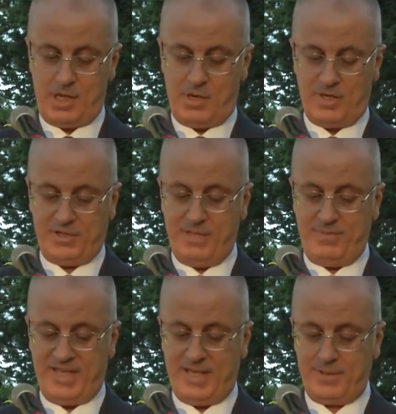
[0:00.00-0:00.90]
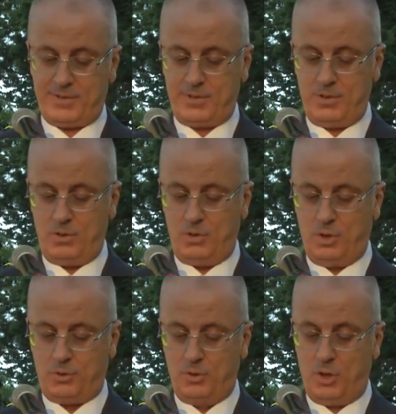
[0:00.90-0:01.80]
Our deep thanks
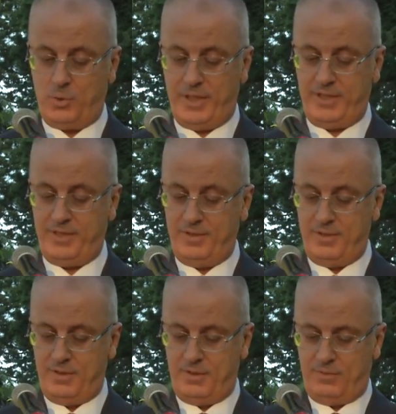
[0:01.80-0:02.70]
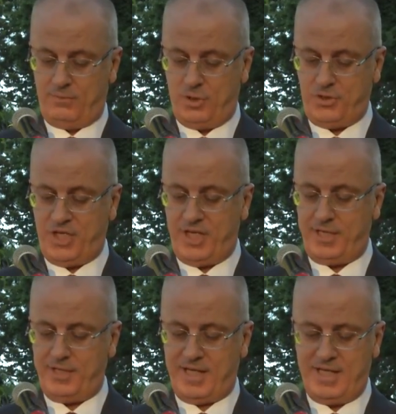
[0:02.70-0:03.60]
go to Norway for
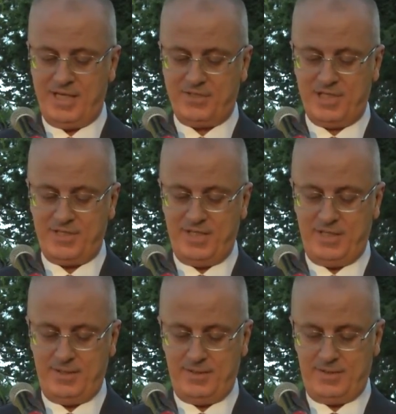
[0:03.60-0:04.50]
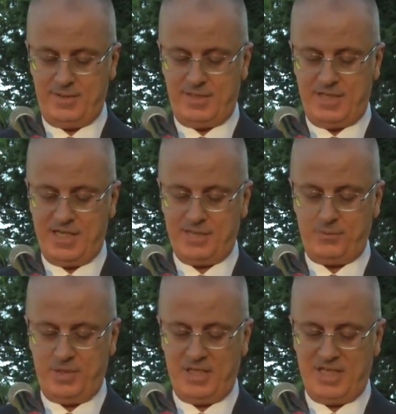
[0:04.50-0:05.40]
chairing the AHLC, as
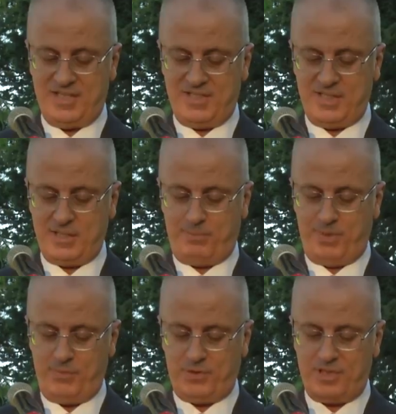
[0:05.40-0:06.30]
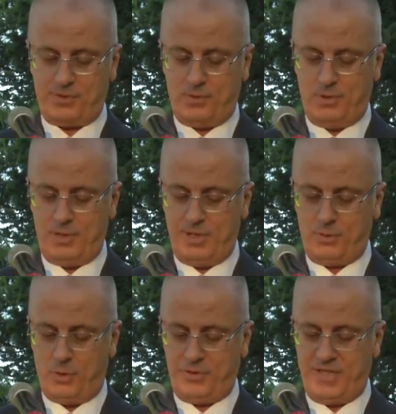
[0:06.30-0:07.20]
well as its pivotal role in
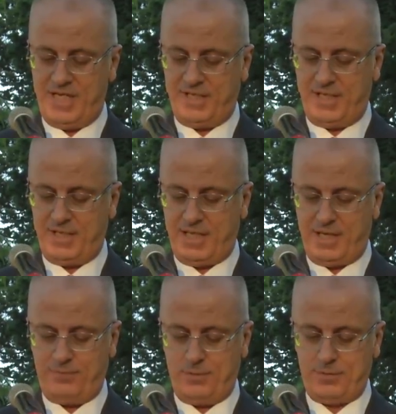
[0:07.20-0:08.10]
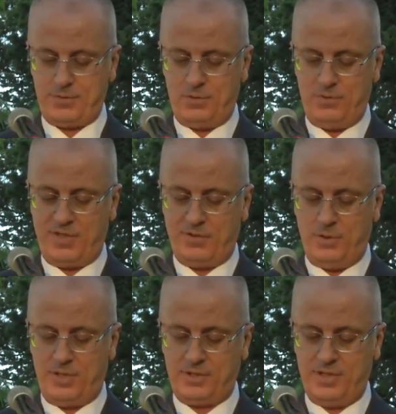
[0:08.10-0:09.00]
coordinating the efforts of the
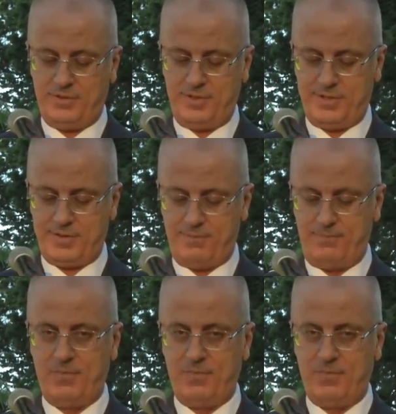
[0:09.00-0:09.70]
donor countries.